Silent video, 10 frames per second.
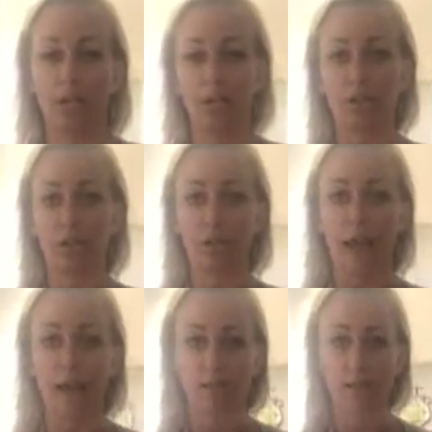dinner, and
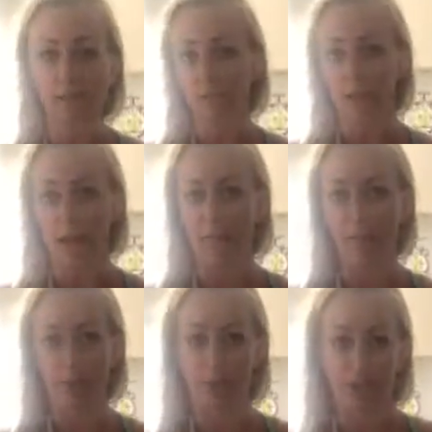snacks every day,
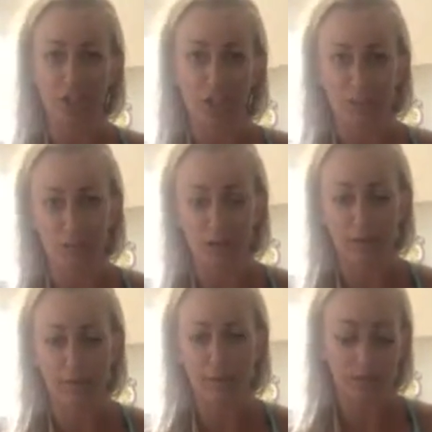but I want to change up my
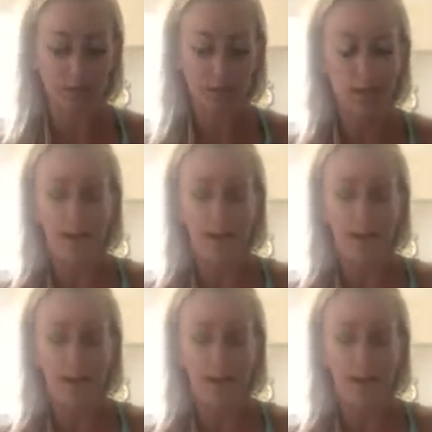breakfast,